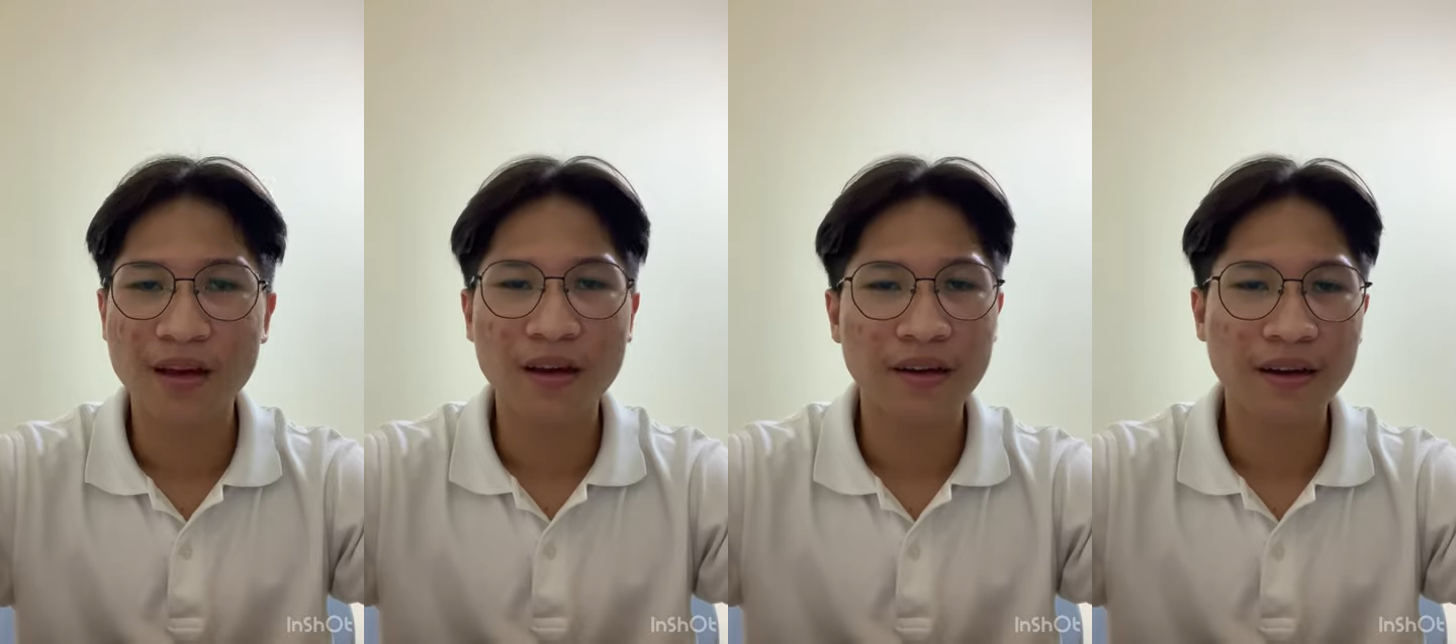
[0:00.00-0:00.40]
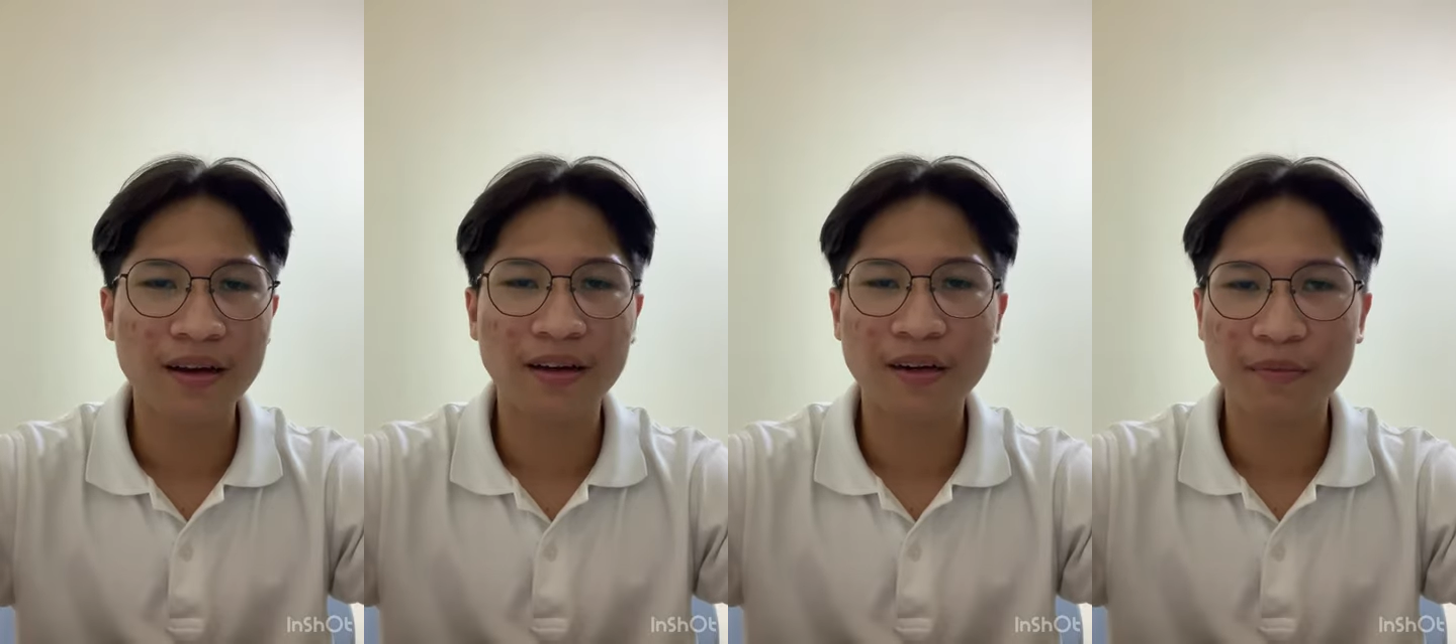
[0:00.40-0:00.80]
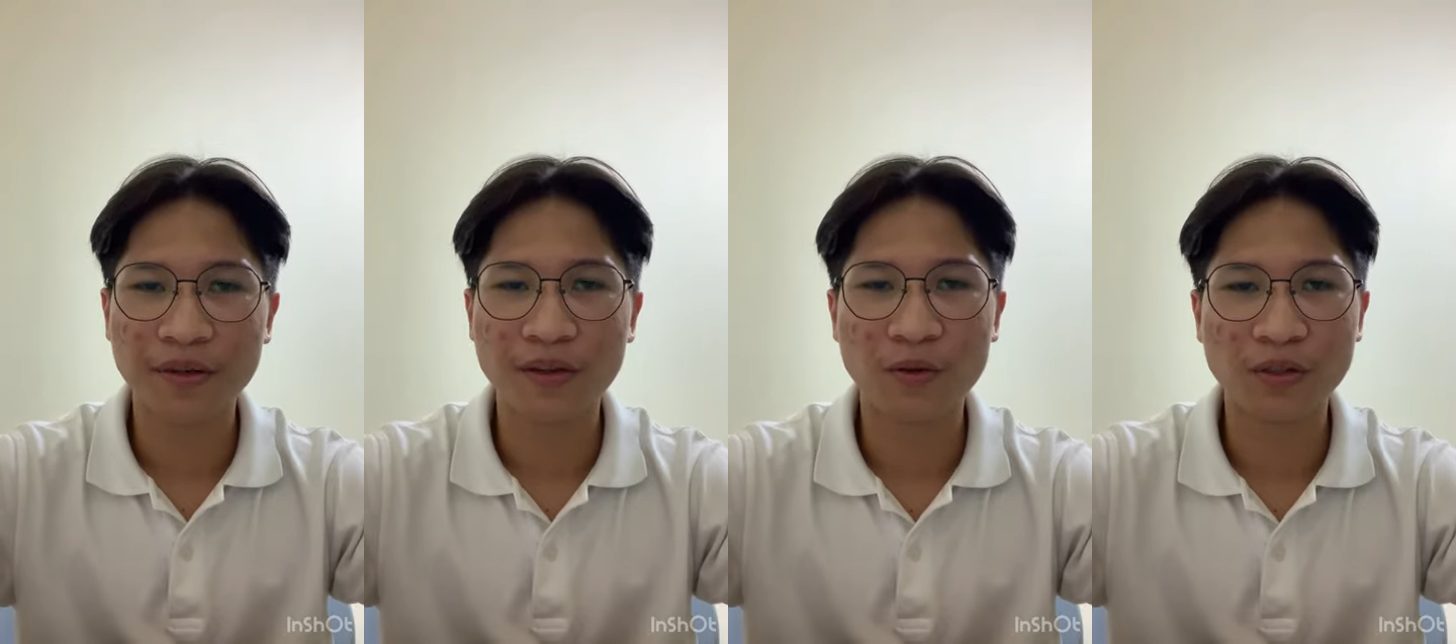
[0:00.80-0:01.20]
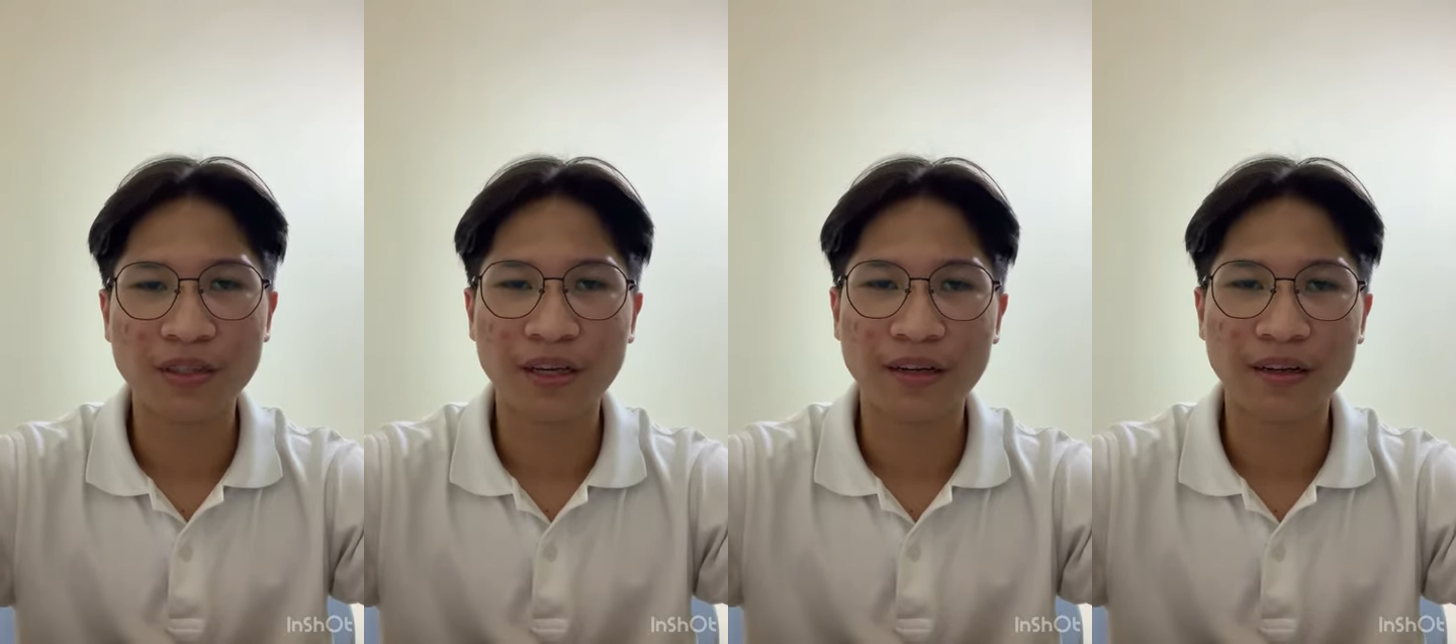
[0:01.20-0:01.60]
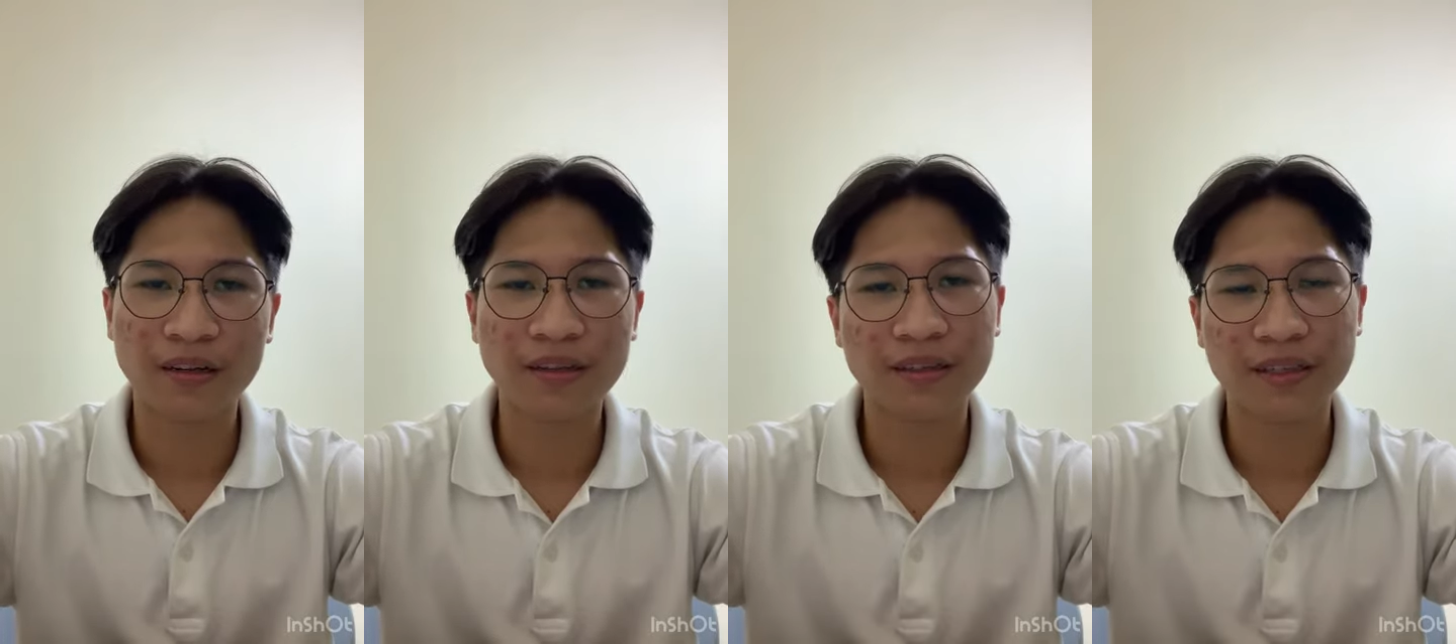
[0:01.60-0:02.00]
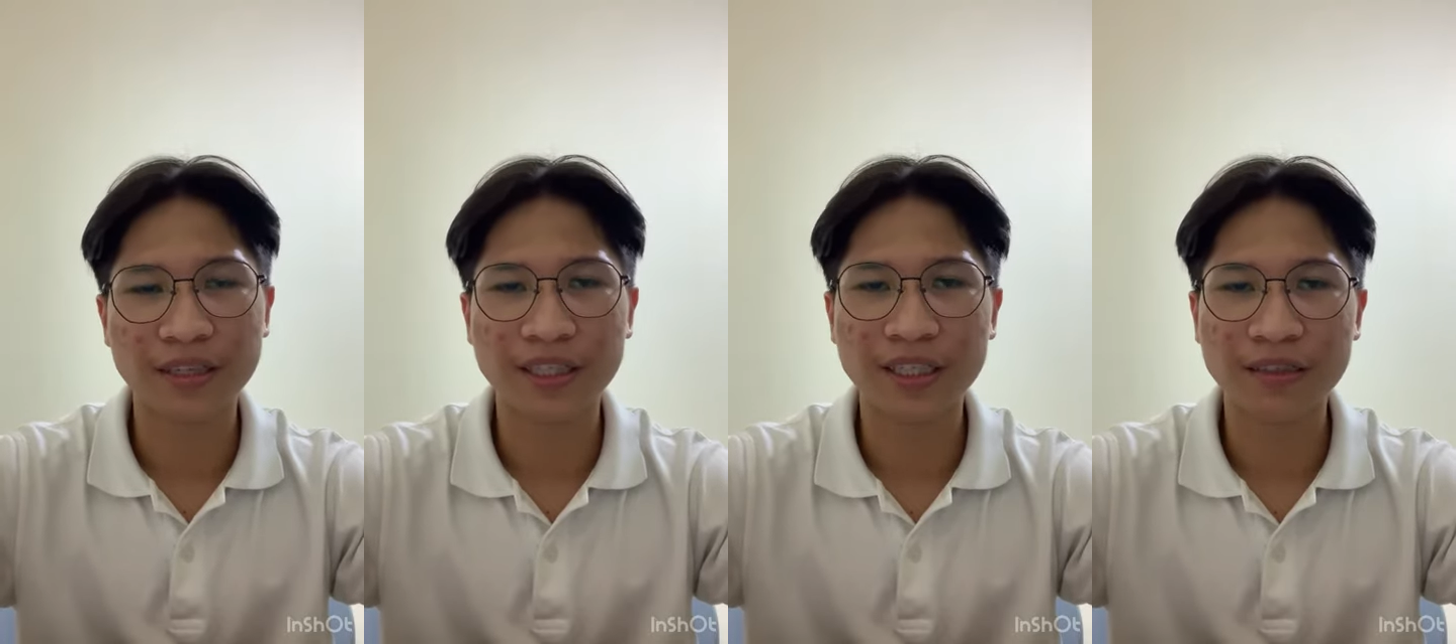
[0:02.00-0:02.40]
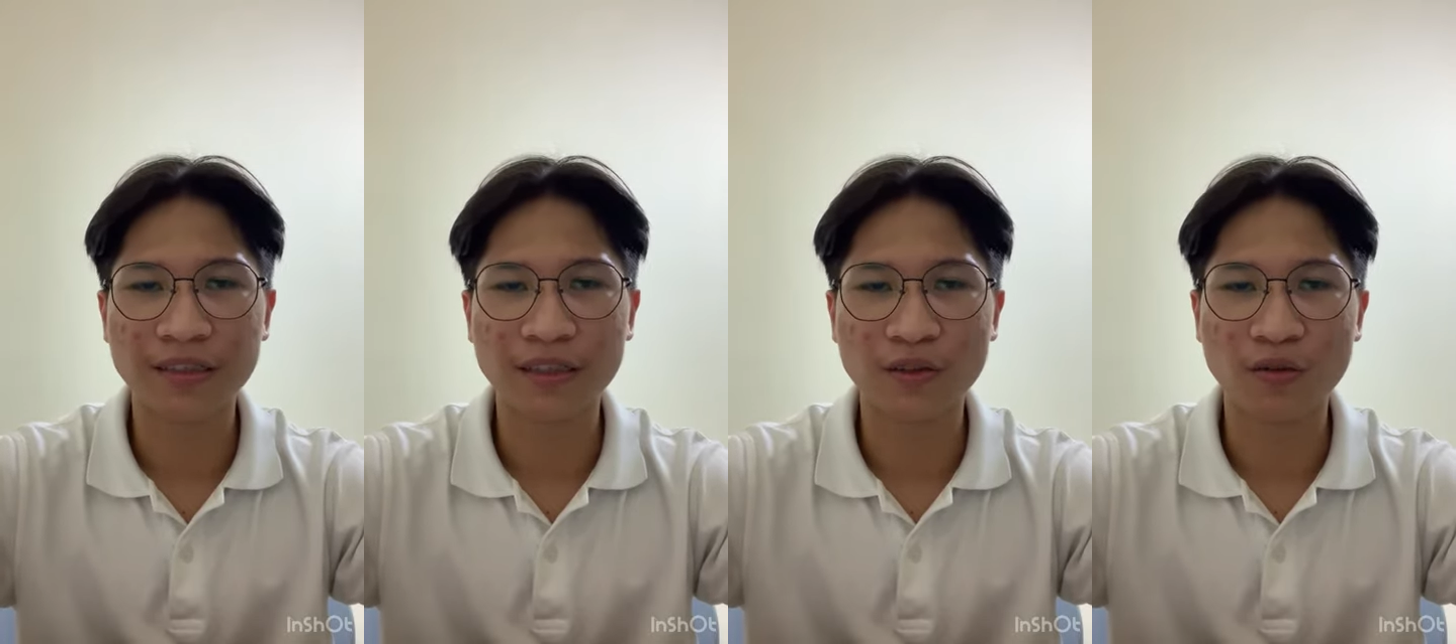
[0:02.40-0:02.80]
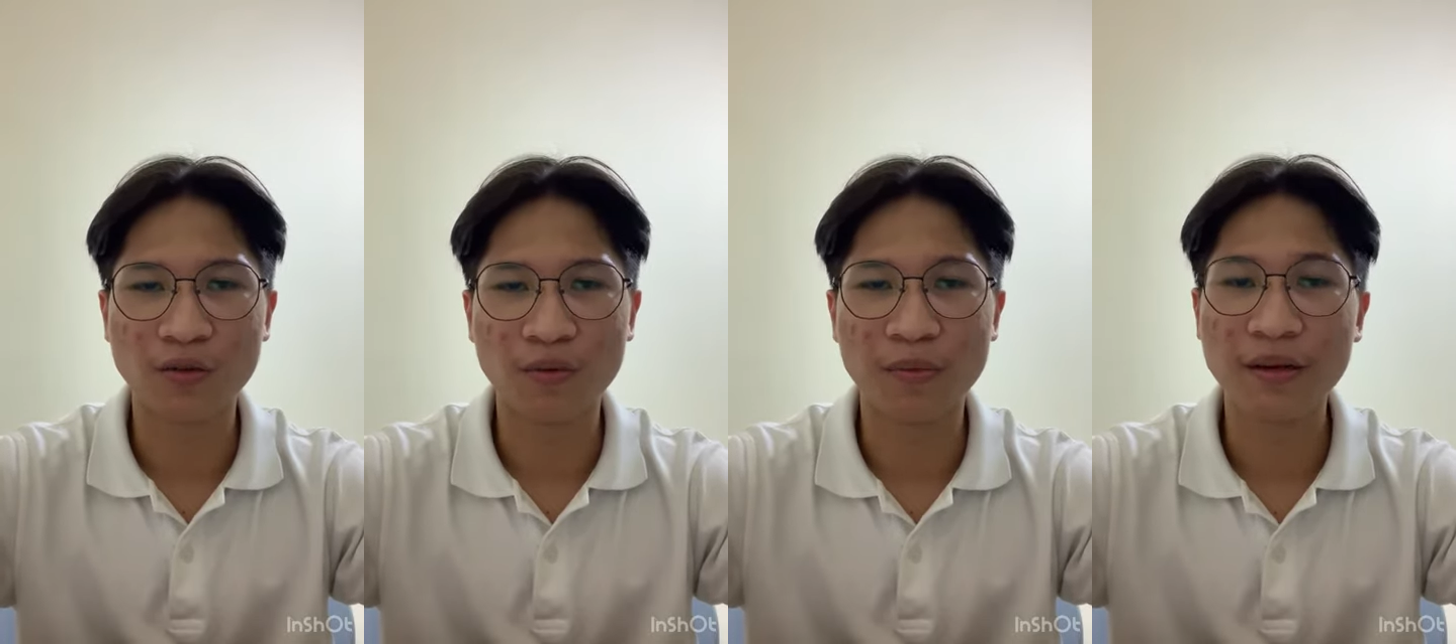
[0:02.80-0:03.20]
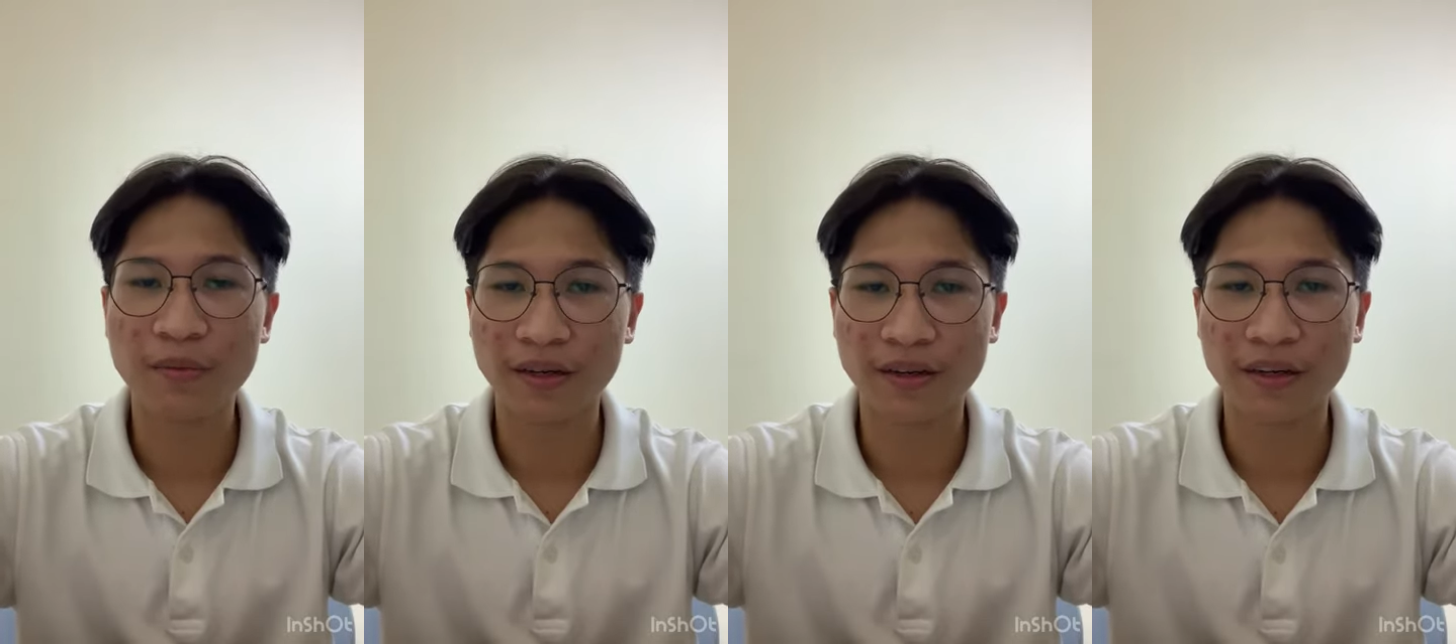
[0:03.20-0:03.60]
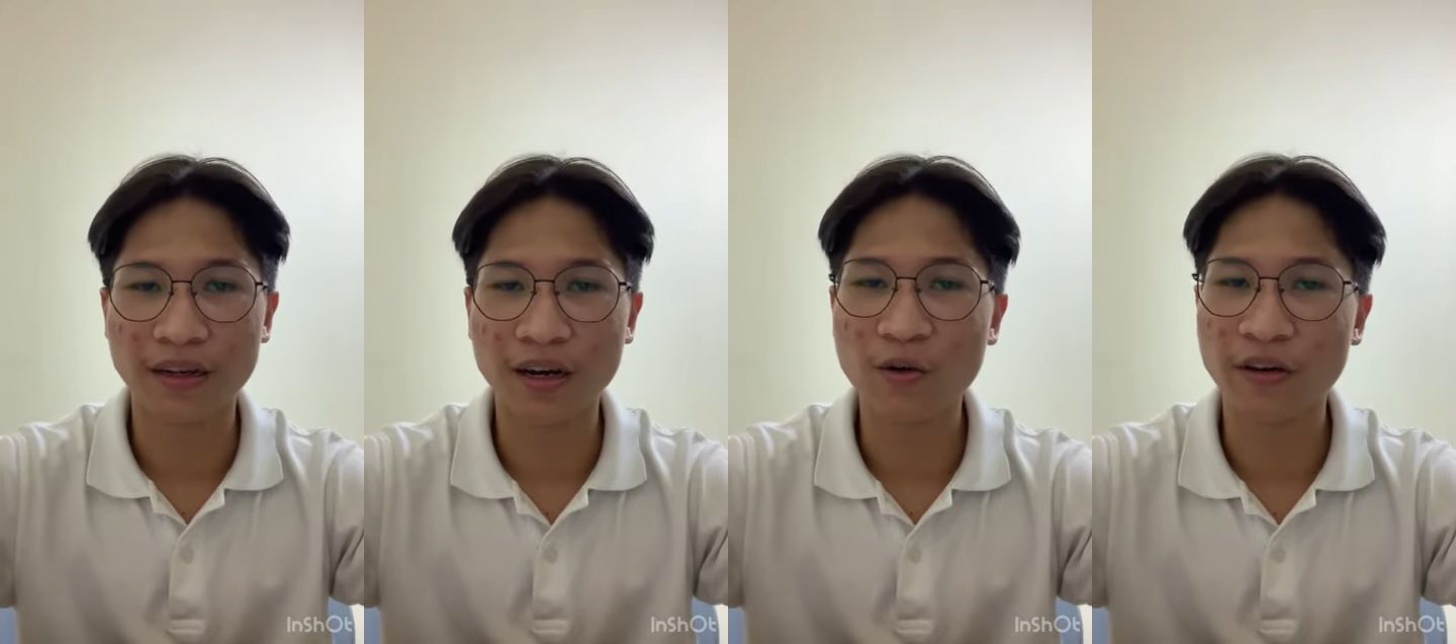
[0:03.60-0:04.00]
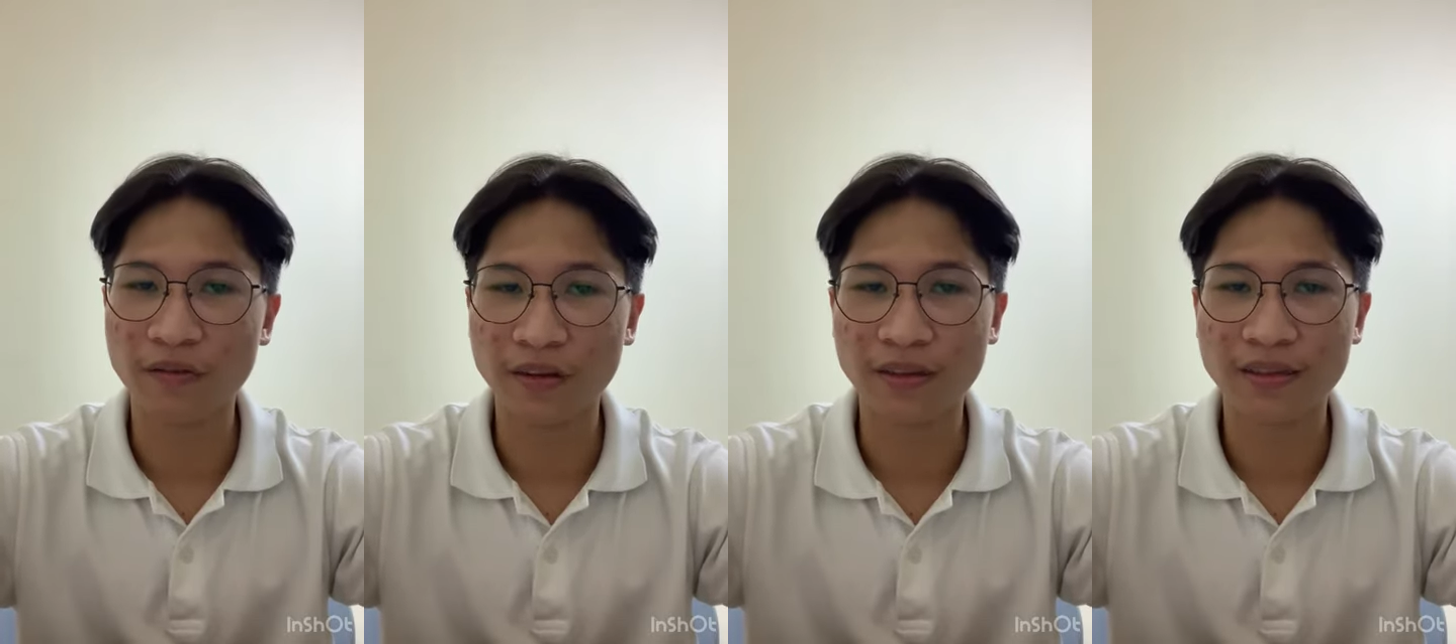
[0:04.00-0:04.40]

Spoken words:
There are companies who send their shell type to my bakery, however,